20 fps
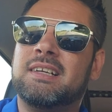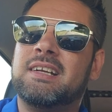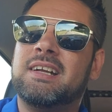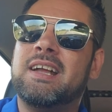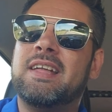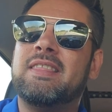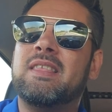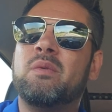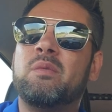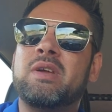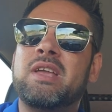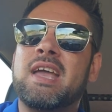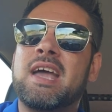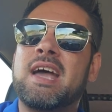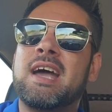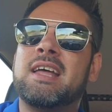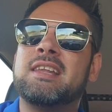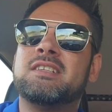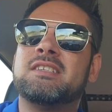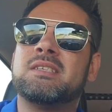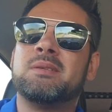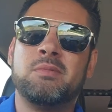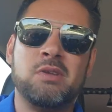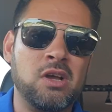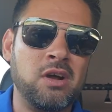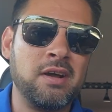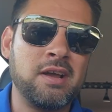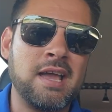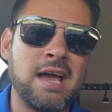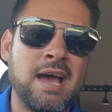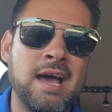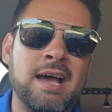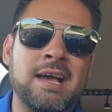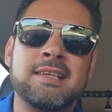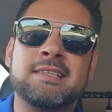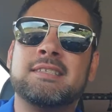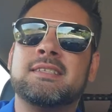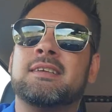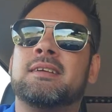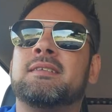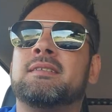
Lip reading: And then we had some young guys,